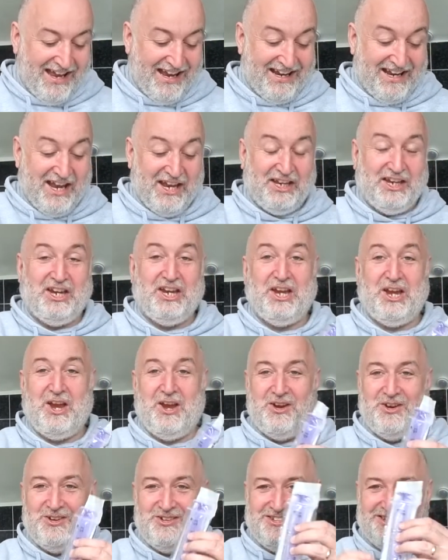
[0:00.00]
And a
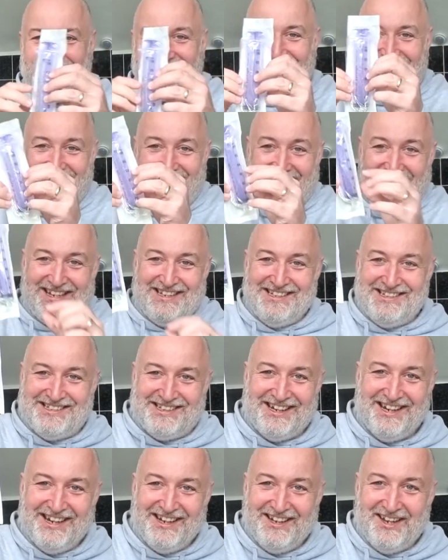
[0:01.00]
huge
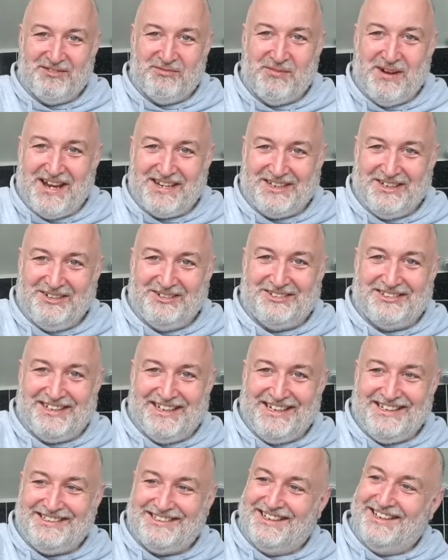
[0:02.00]
syringe. Never mind used
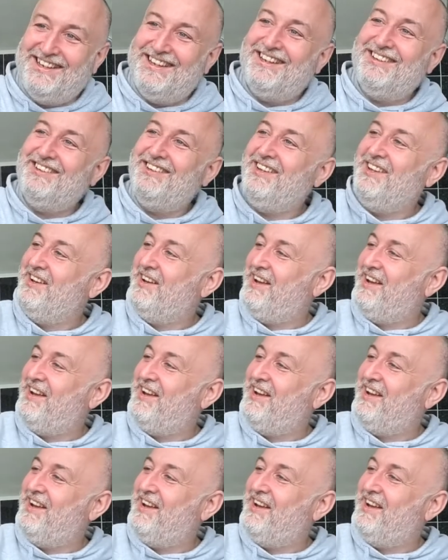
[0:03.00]
t-shirt.